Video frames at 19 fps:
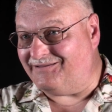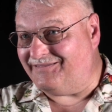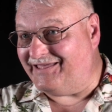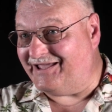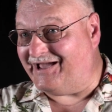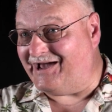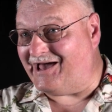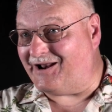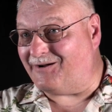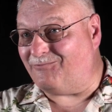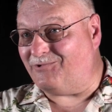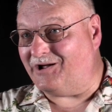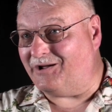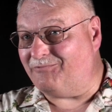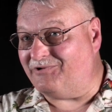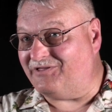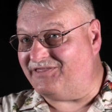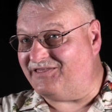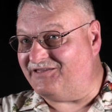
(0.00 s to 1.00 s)
They got away
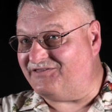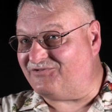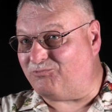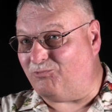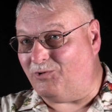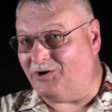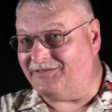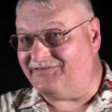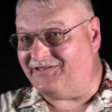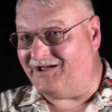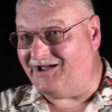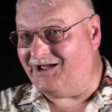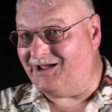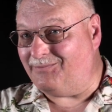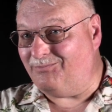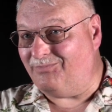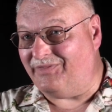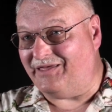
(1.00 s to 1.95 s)
with this one time.